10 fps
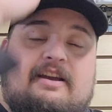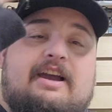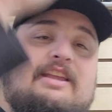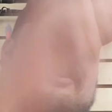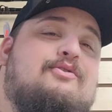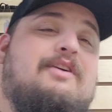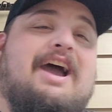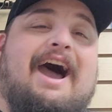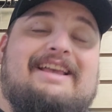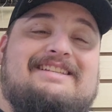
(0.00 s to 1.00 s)
And you
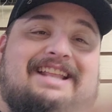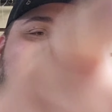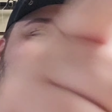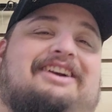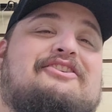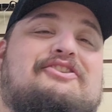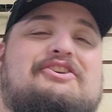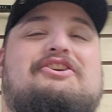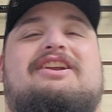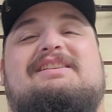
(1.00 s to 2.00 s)
guys get out there and hook
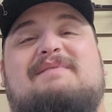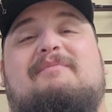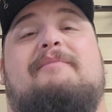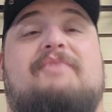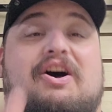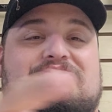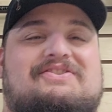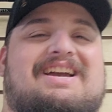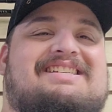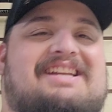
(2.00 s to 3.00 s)
into your next memory. I'll see
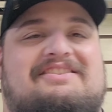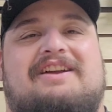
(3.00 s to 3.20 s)
you guys next